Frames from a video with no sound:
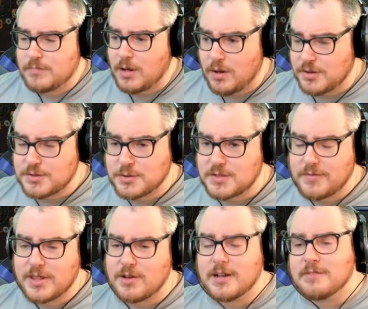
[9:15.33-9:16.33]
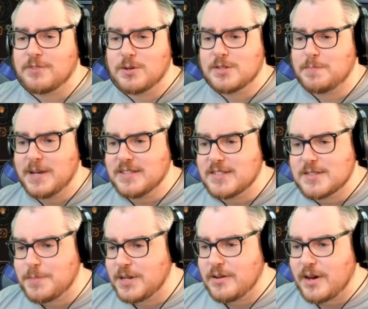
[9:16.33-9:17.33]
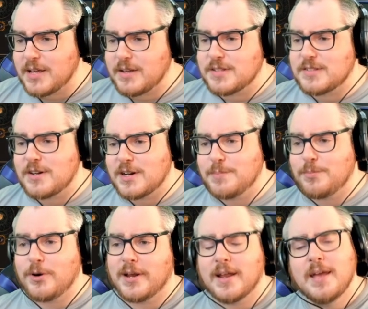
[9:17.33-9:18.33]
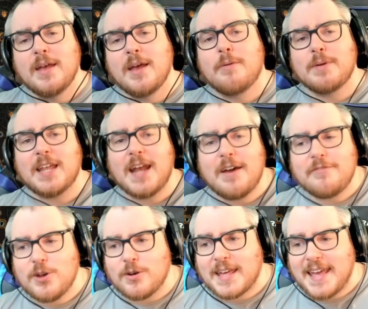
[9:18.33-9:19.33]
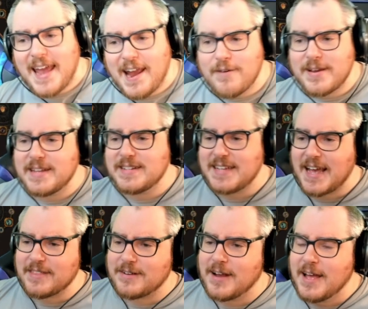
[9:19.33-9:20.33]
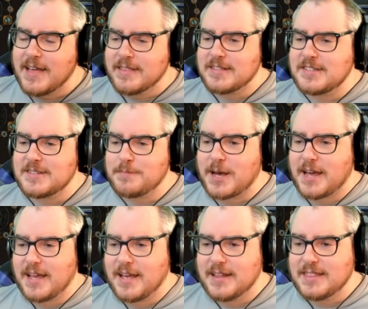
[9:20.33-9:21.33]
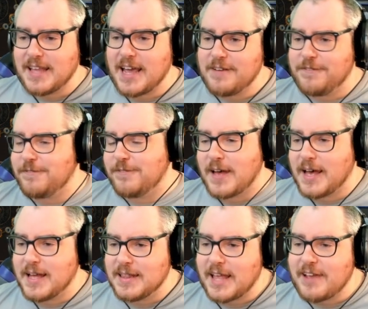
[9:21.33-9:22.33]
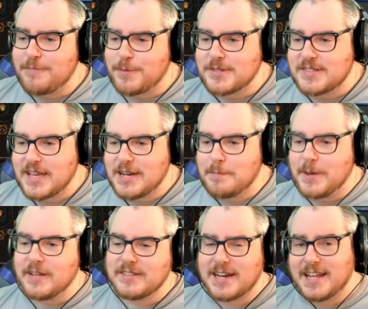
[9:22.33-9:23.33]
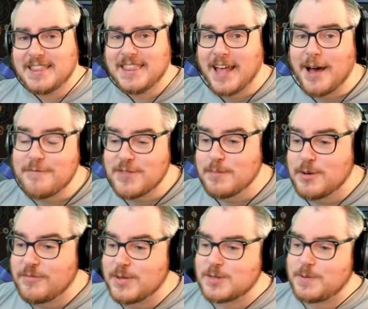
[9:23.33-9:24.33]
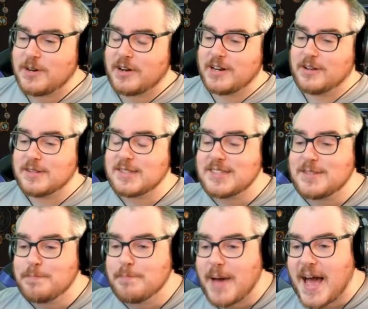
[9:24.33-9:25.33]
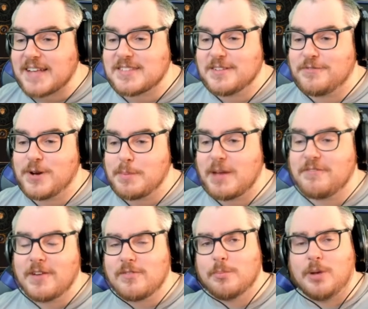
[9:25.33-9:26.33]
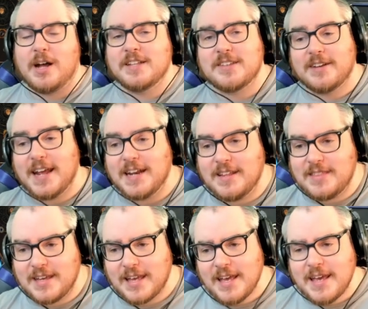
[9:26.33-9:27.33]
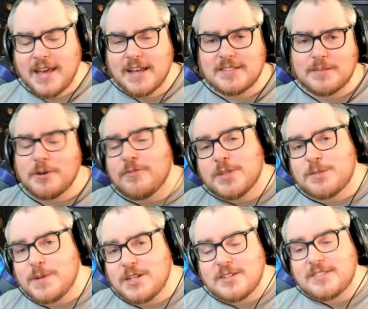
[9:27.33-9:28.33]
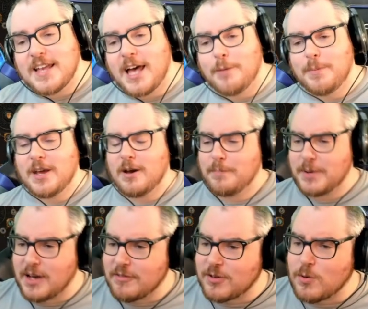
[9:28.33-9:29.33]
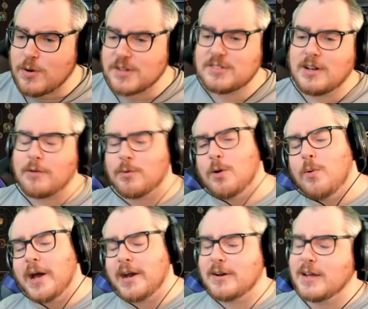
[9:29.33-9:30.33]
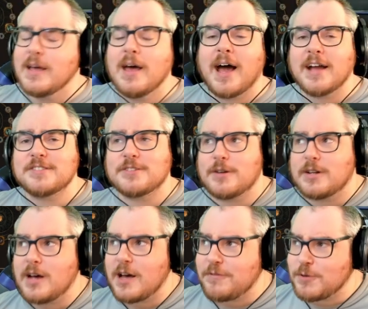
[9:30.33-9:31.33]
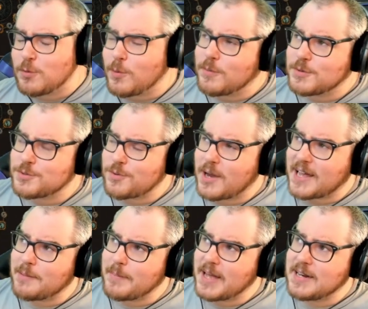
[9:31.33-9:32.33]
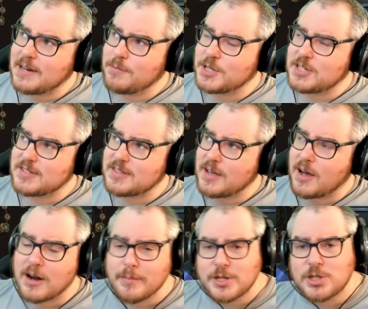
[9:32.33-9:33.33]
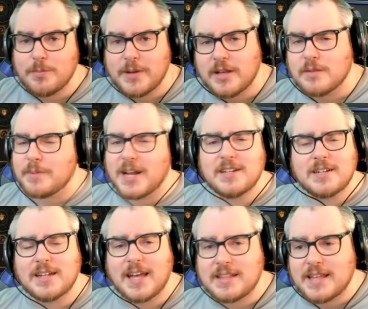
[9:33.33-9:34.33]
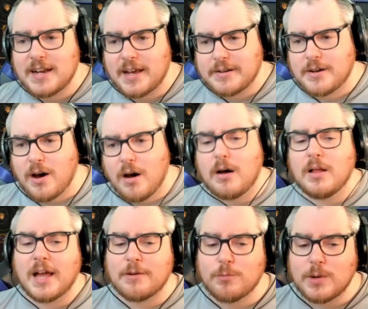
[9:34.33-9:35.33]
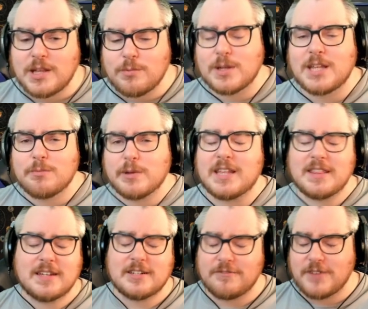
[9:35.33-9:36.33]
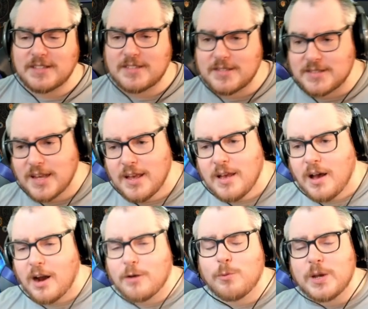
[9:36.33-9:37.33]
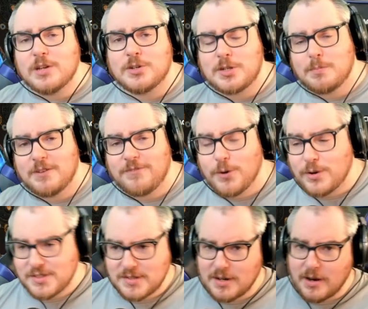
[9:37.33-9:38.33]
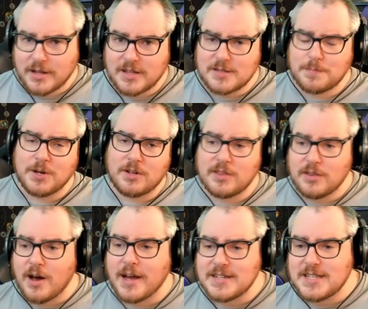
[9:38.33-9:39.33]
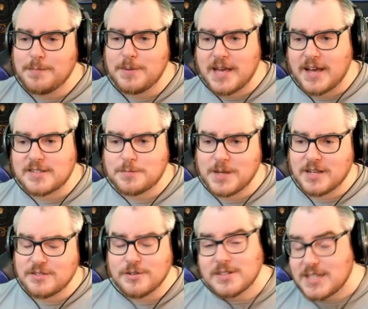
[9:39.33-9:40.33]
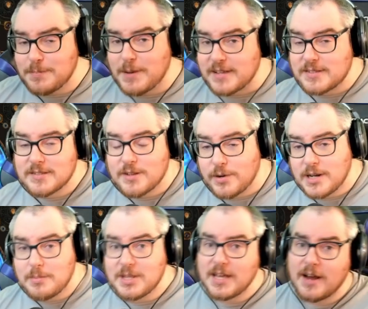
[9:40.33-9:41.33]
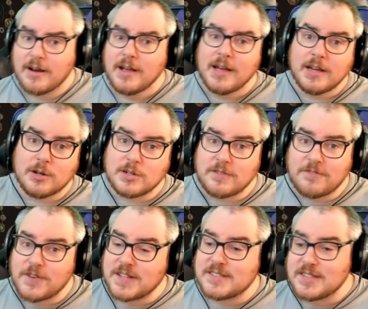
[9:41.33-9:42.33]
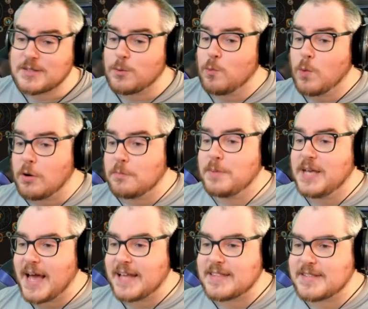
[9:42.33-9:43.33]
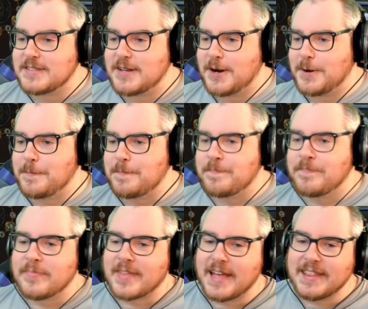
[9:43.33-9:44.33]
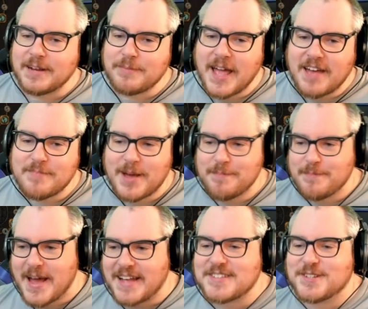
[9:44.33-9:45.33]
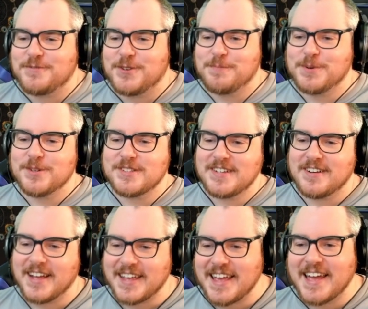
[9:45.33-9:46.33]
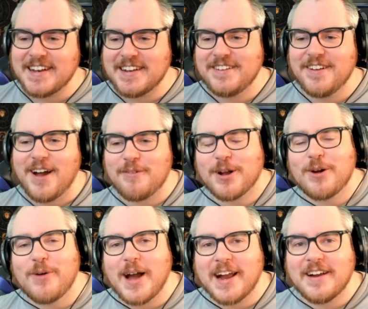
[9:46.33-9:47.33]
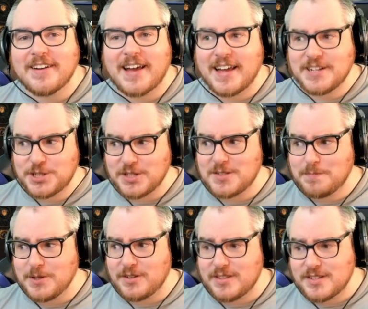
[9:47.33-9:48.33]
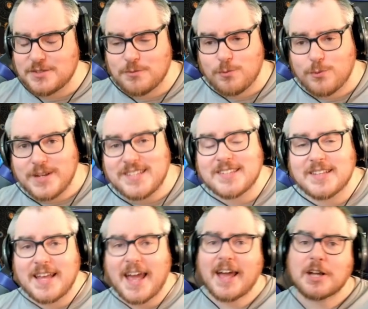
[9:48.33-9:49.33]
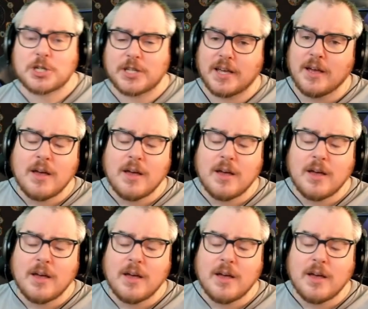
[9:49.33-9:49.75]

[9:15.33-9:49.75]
all sorts of other influence bases, but not a good starting point. We then have your carrion tether. This is my life percent belt, and I love the movement speed on here. This is massive. One of my favorite mods on anything is the movement speed, just to help it out, but of course not required. I started off with what was recommended, which is the Harbinger belt, but I didn't like that at all. I really think defenses are what you should be focusing on this build, not DPS, because your DPS is going to be there. Your defenses won't be at the start. And then we have my masterful boots here. Again, not required. I just built this recently, actually.